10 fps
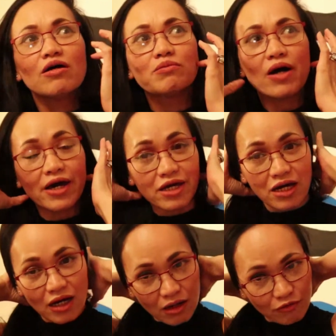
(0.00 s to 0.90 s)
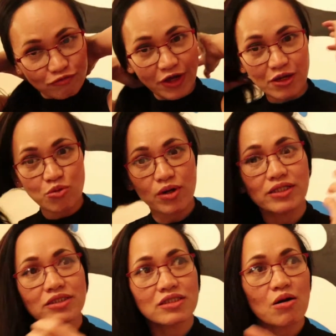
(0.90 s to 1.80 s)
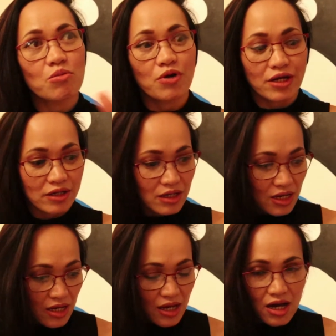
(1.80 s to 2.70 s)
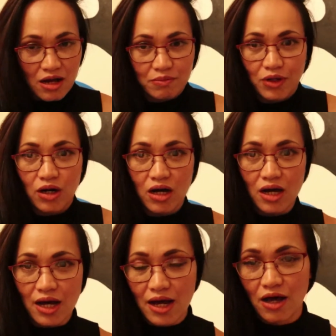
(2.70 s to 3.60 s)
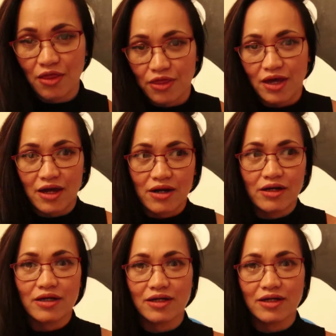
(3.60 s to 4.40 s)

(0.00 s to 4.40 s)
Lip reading: buy a fake one somewhere out there,